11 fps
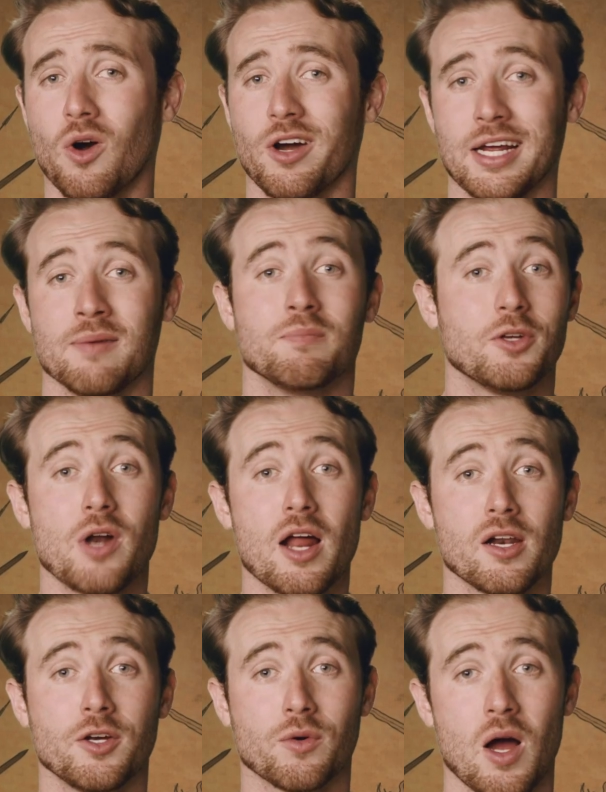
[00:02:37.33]
worry, you're not
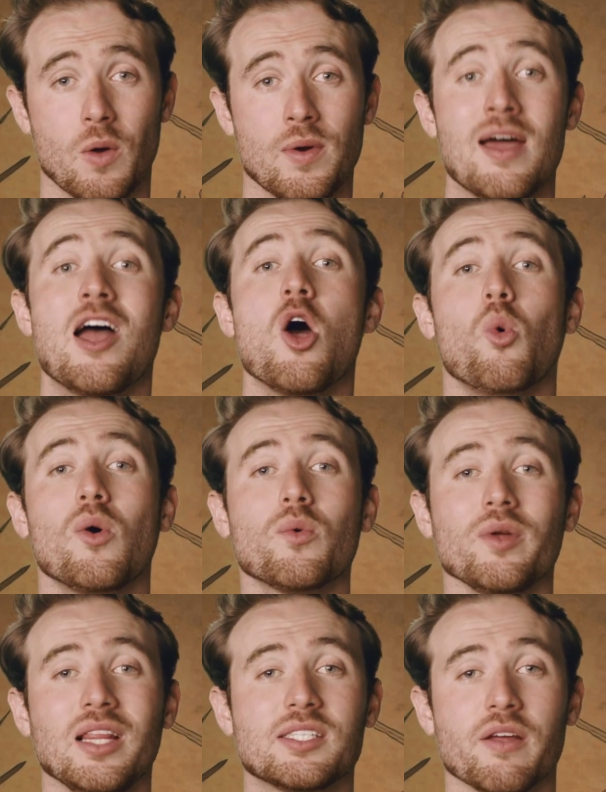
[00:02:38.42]
on your own. We'll
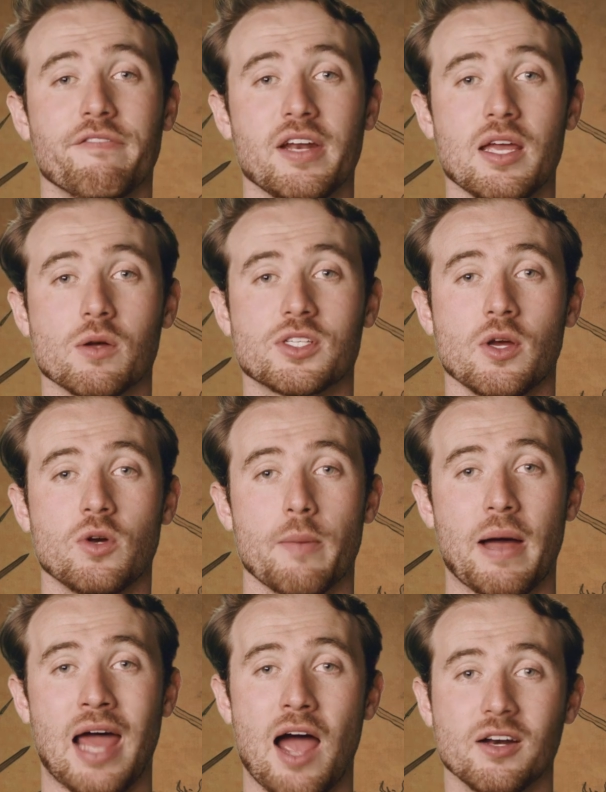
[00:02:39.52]
release a video soon
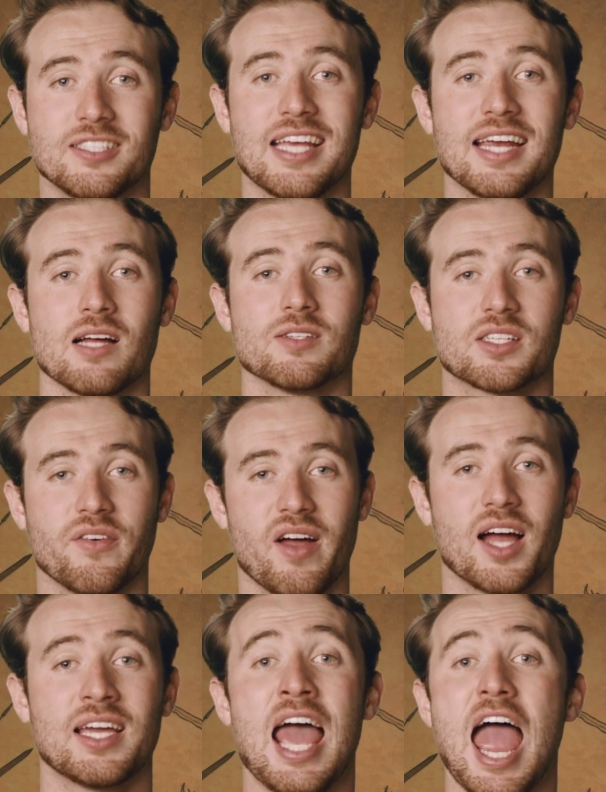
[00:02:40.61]
about how to take down
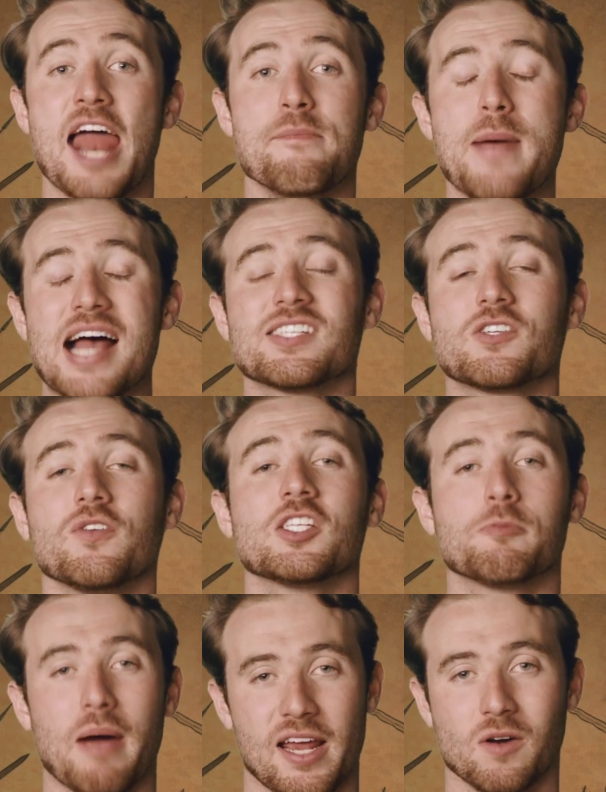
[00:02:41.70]
Skvag and master the
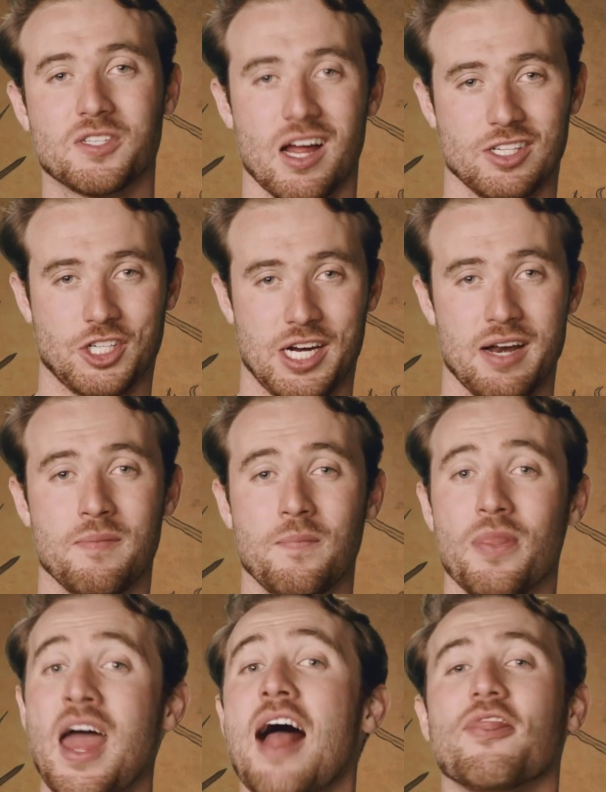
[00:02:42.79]
Spider's Dungeon.
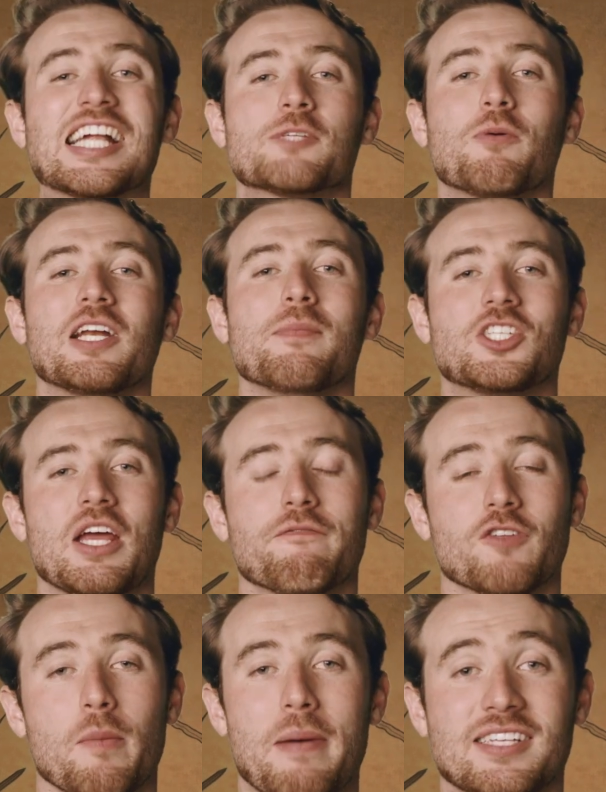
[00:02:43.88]
That's pretty much it
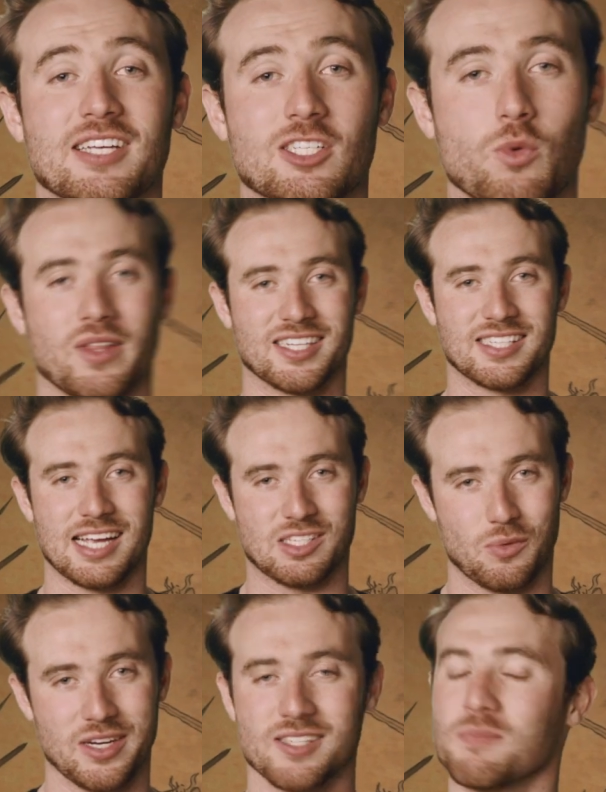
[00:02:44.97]
for the basics with
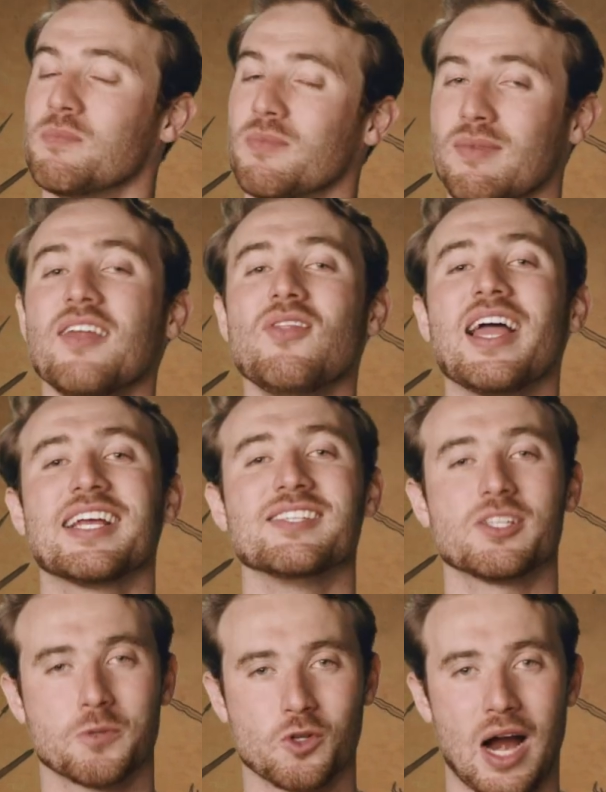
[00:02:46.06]
accessories. Hit like and
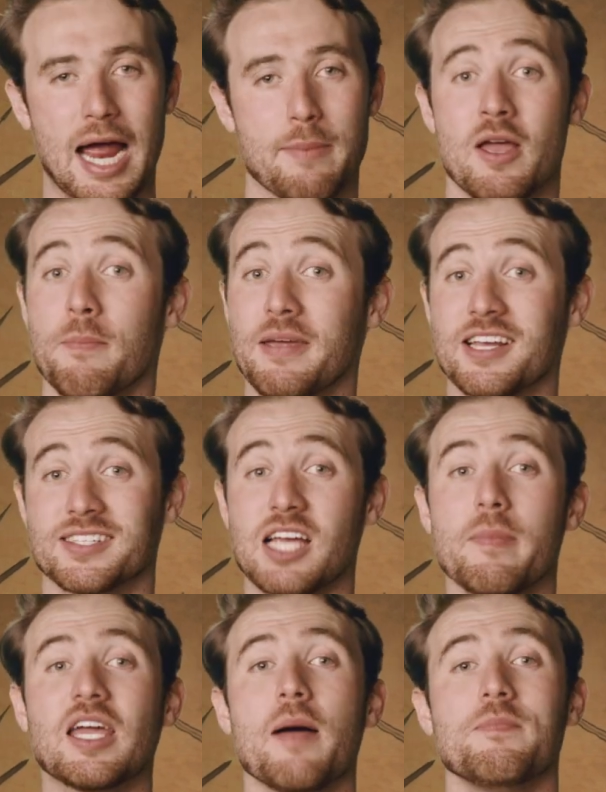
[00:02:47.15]
subscribe, because
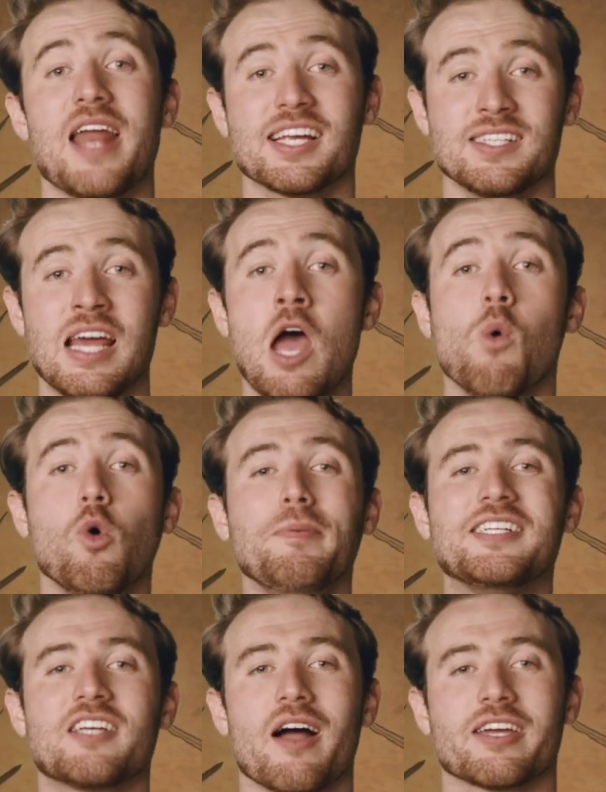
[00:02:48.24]
coming up next, we'll
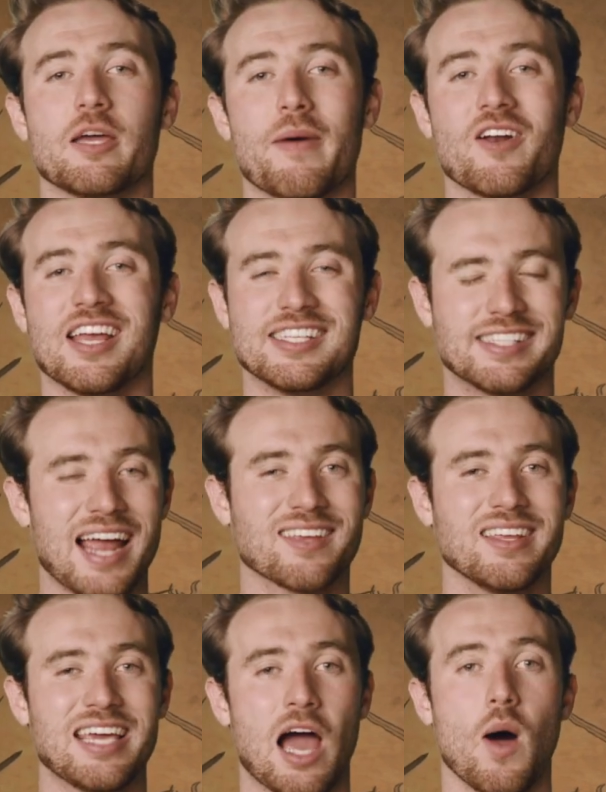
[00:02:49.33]
be talking about
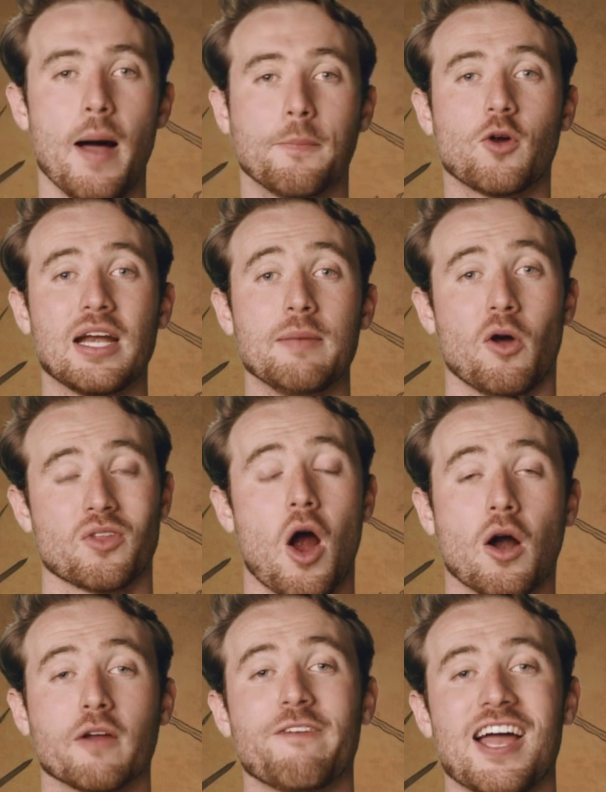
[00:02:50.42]
exactly how upgrading both
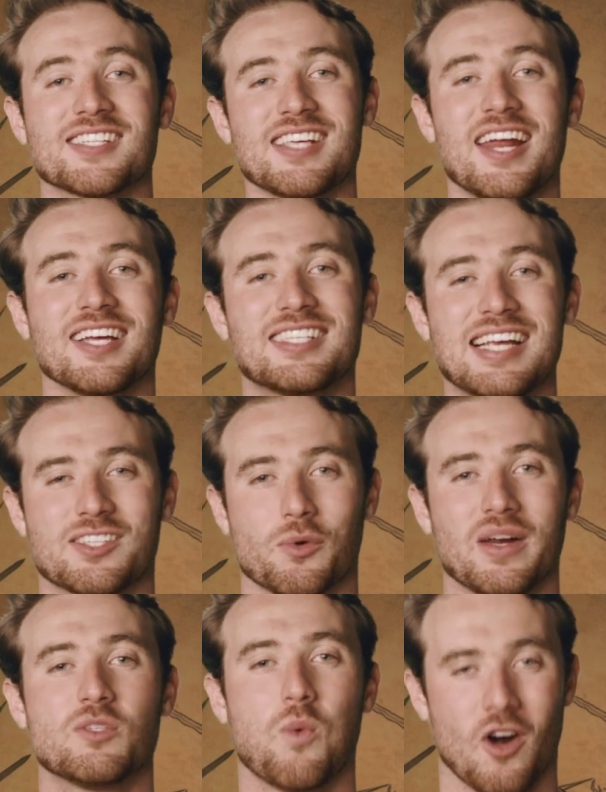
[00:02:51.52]
artifacts and accessories